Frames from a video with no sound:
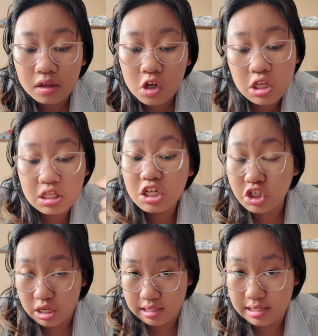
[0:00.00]

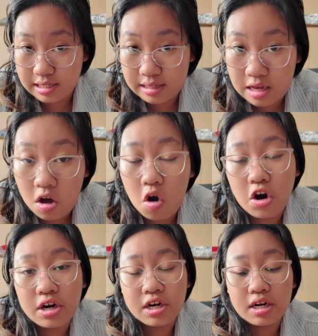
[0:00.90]
conditions,
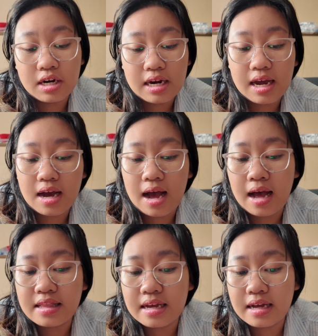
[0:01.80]
or
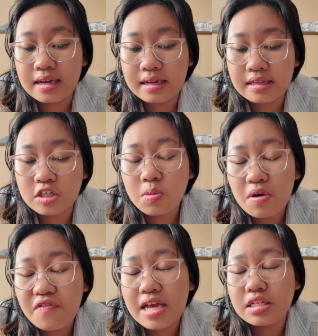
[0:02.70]
the
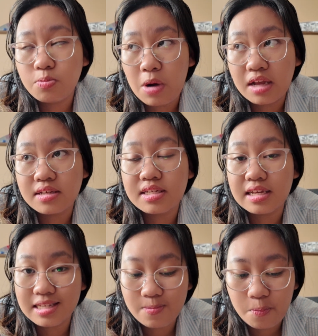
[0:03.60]
Supervised Practice
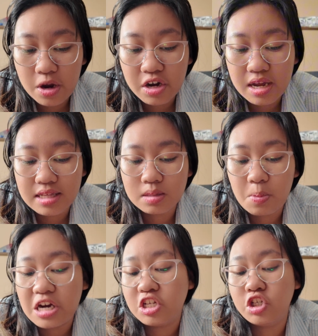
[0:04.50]
Experience
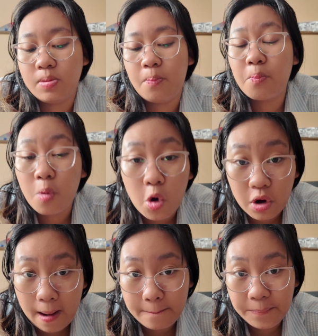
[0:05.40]
Partnership
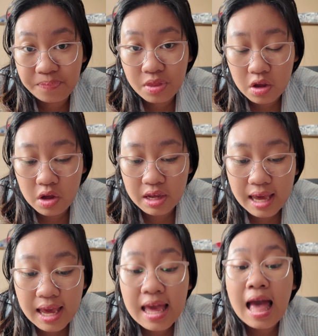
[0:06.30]
Program.
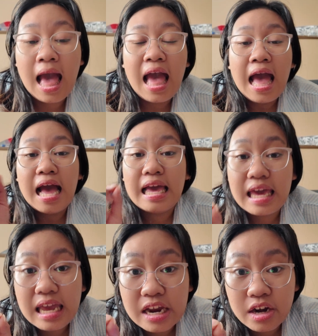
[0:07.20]
Okay,
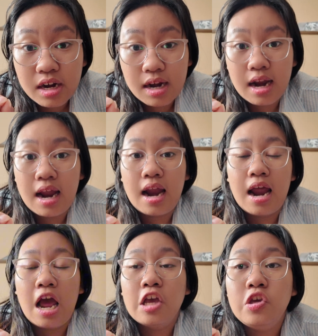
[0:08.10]
here
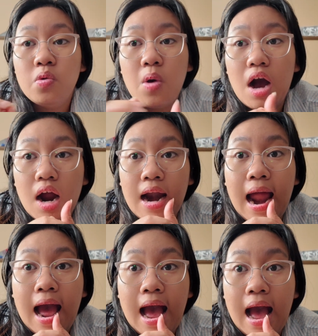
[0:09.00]
you are
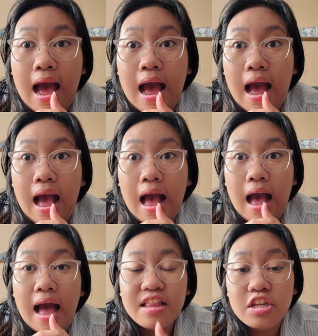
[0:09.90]

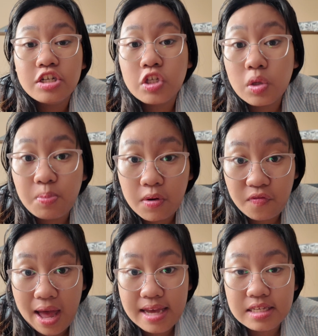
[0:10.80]
under
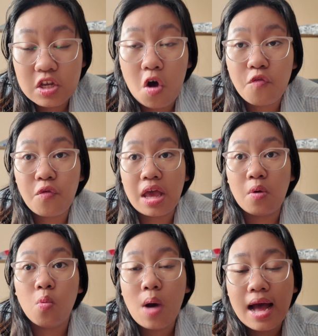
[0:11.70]
supervise of a
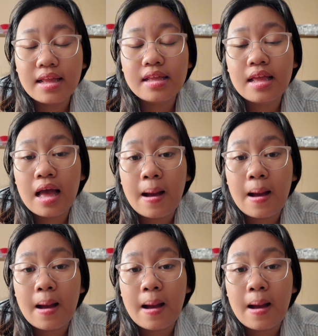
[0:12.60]
one